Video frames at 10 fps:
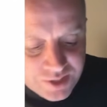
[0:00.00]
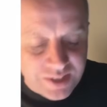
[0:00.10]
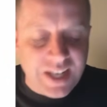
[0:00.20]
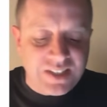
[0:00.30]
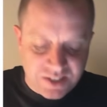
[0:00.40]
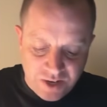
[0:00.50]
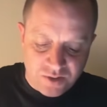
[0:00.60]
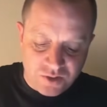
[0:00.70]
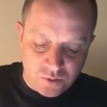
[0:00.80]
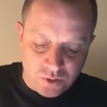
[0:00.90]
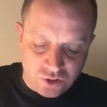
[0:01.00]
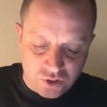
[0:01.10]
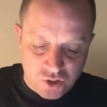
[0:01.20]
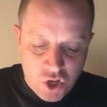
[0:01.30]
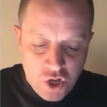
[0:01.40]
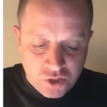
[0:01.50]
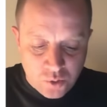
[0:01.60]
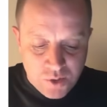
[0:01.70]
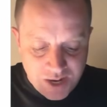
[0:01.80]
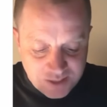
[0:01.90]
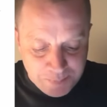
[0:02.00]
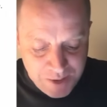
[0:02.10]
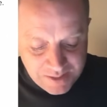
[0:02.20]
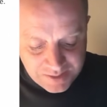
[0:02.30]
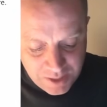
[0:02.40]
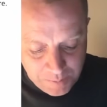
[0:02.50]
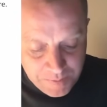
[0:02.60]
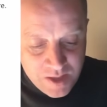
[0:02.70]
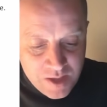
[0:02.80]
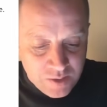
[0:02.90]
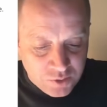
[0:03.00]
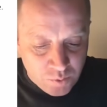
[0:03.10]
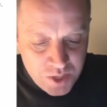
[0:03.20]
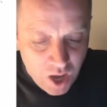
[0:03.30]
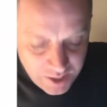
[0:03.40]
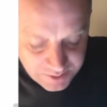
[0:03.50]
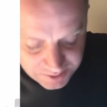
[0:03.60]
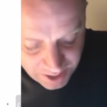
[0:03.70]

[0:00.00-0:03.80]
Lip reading: external solution? So there's the plant cell. So the outside